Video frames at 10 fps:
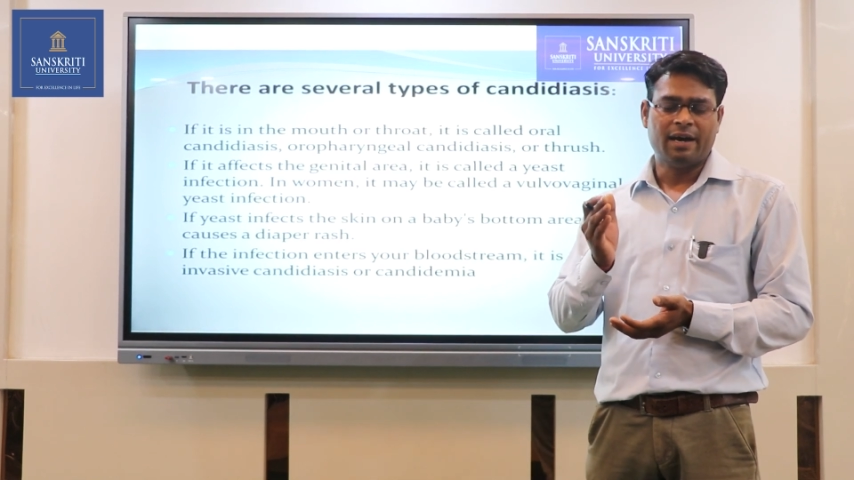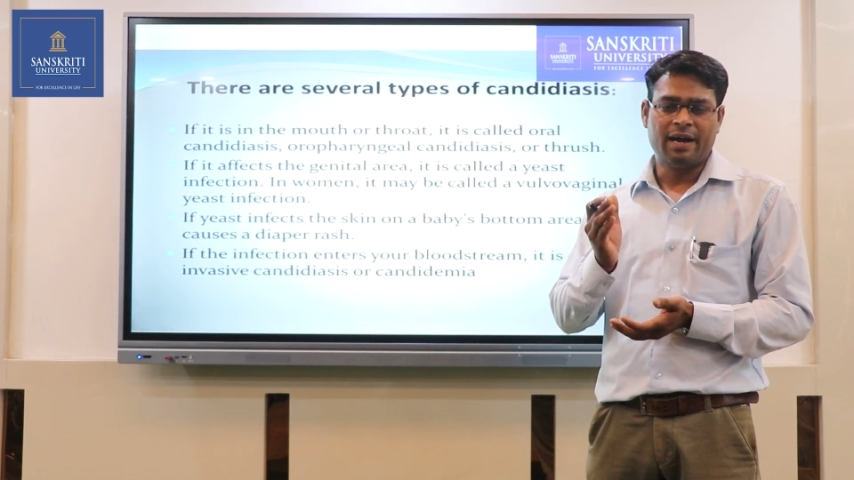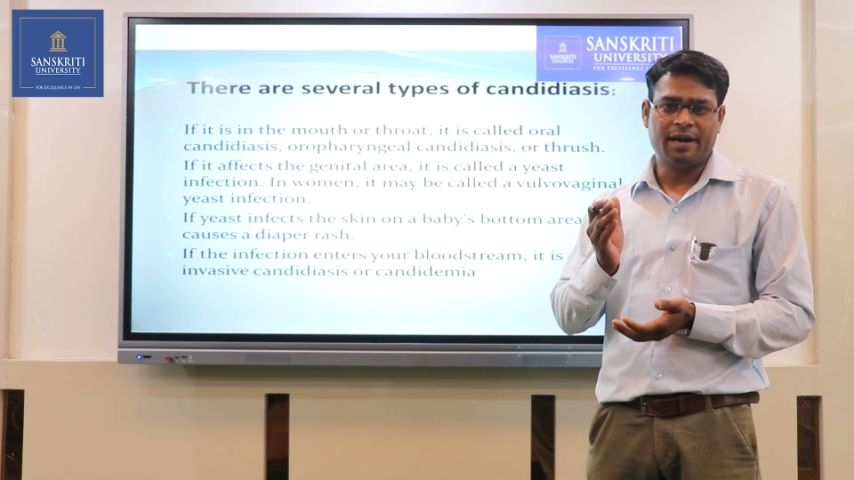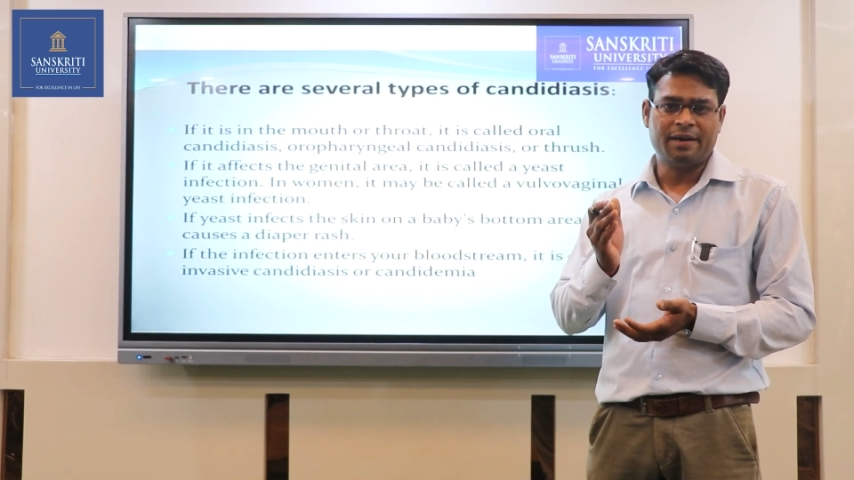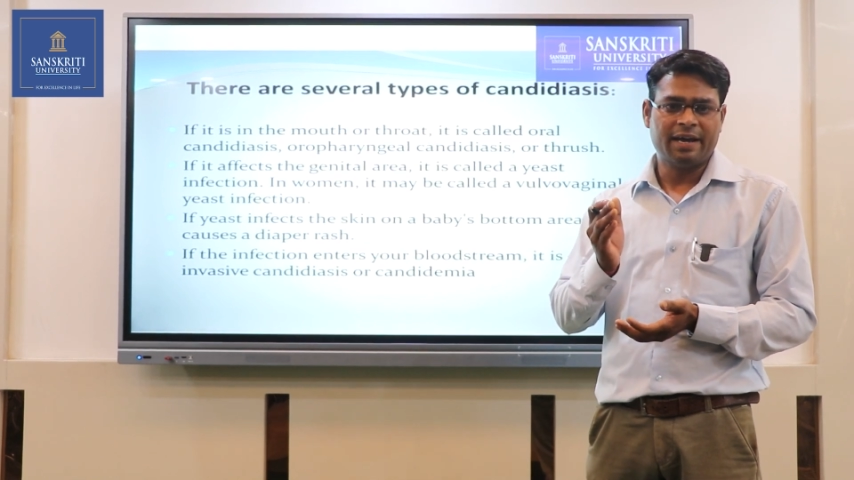
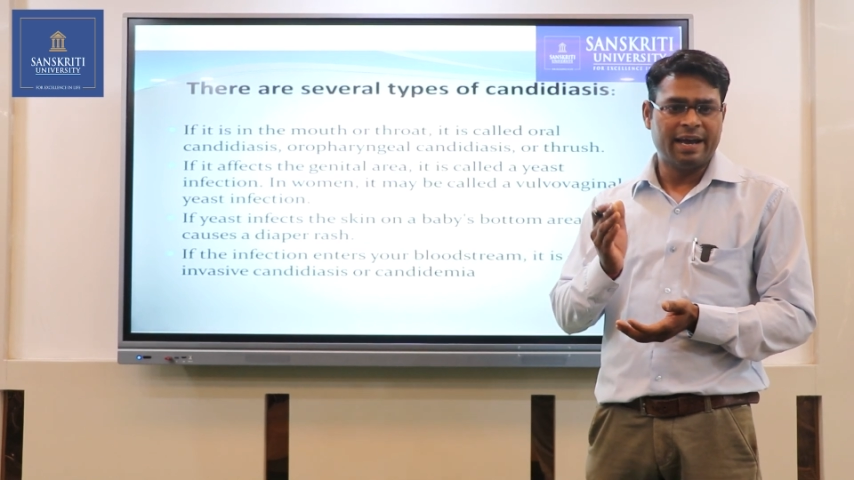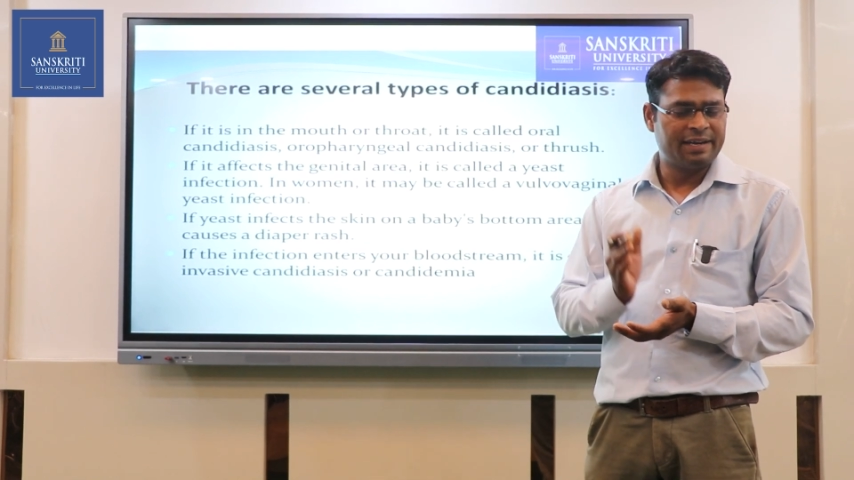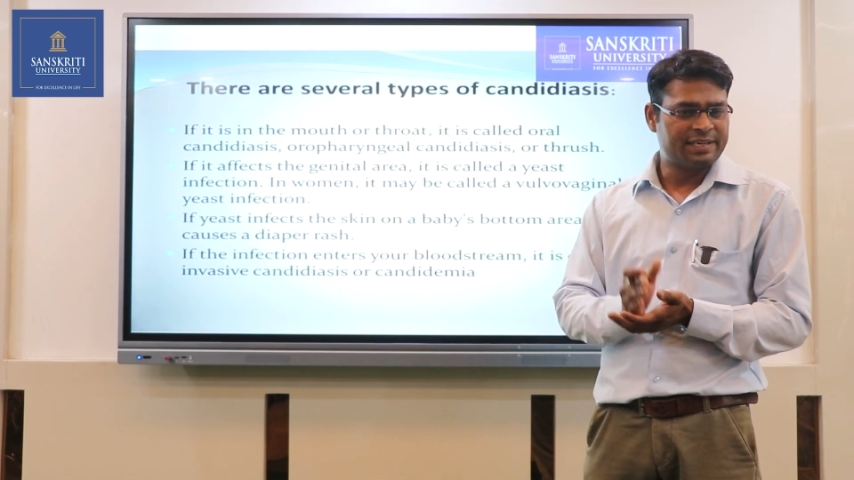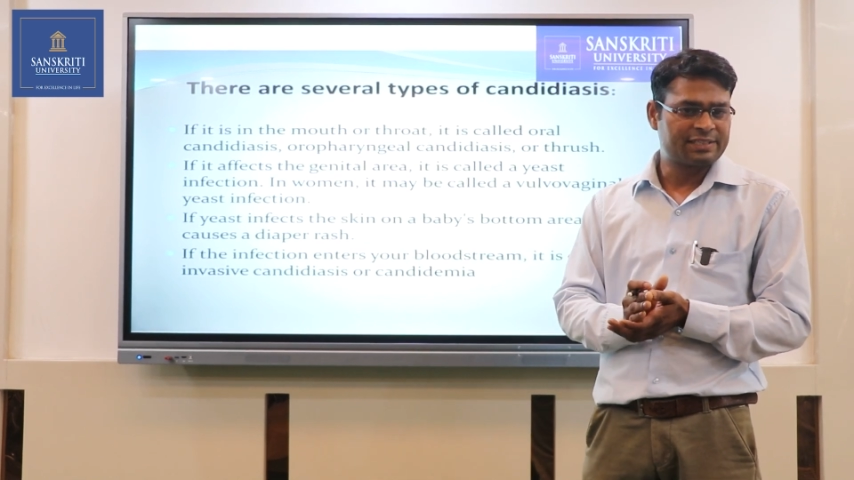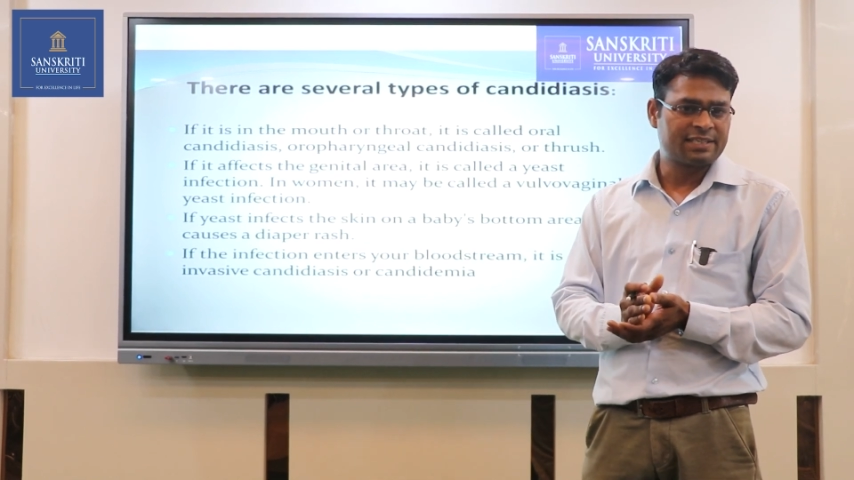and
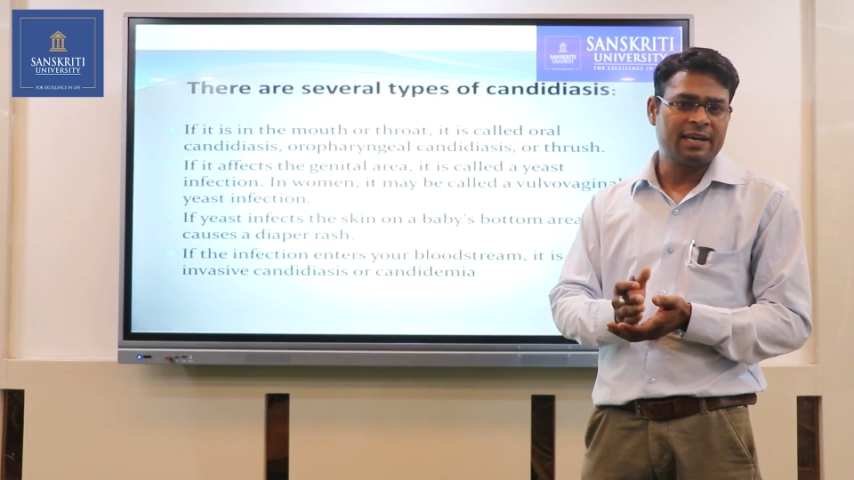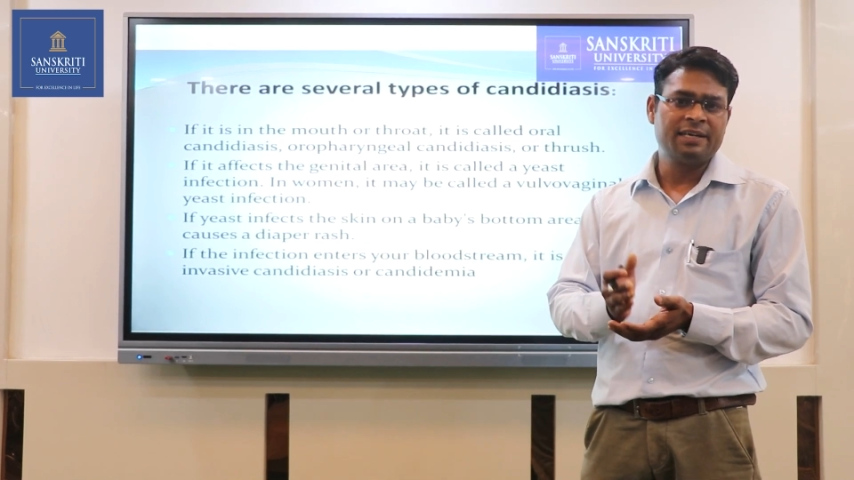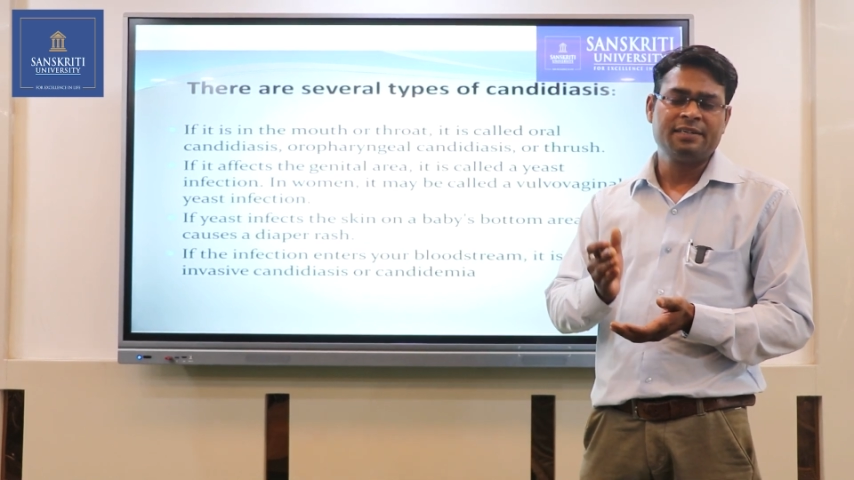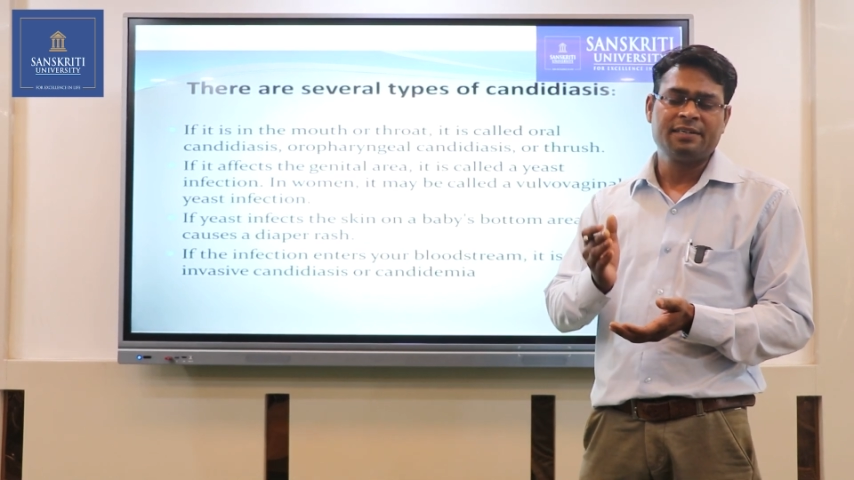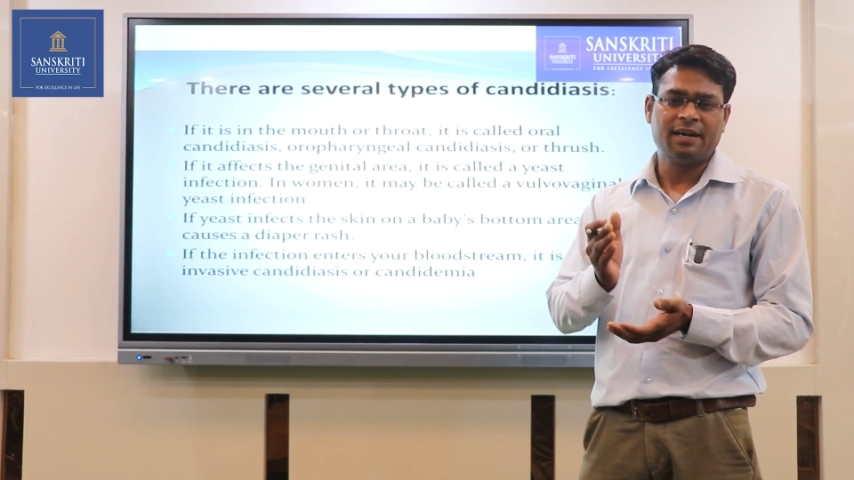
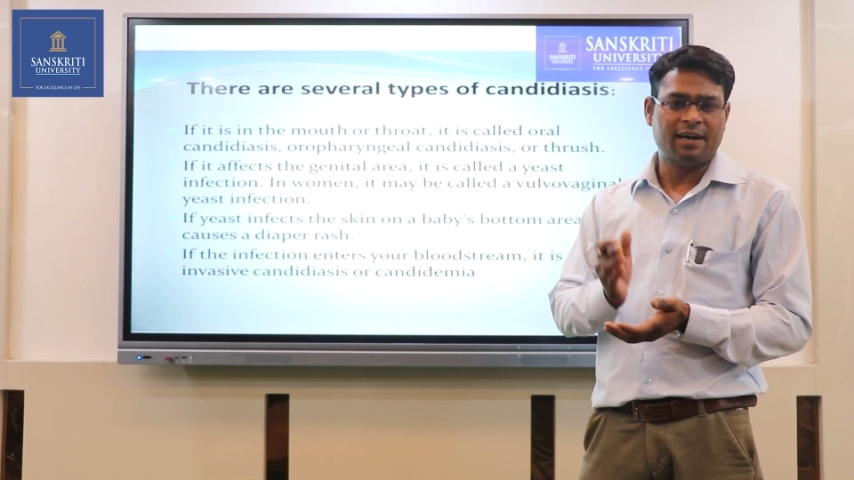intestine,